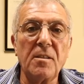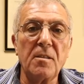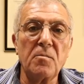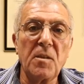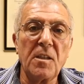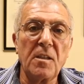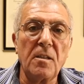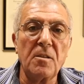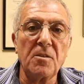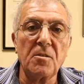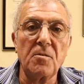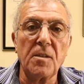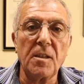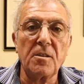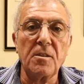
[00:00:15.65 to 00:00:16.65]
and medical
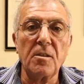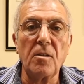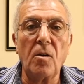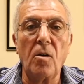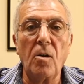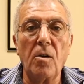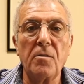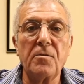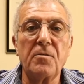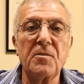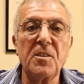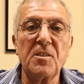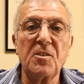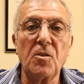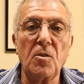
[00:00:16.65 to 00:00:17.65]
director of
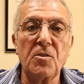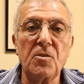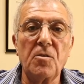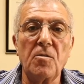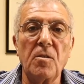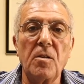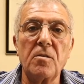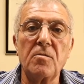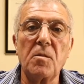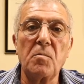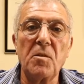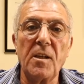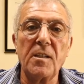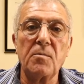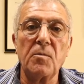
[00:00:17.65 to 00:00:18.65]
Testosterone
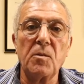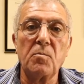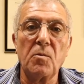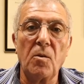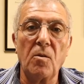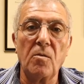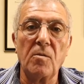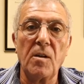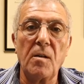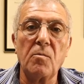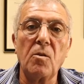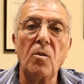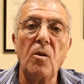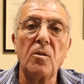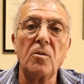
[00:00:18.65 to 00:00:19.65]
Replacement program
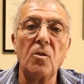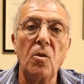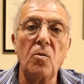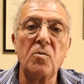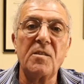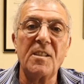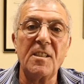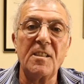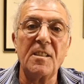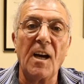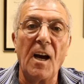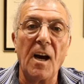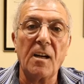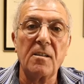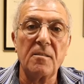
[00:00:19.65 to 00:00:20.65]
called
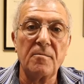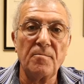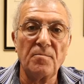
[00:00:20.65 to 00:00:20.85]
Low-T-Doc.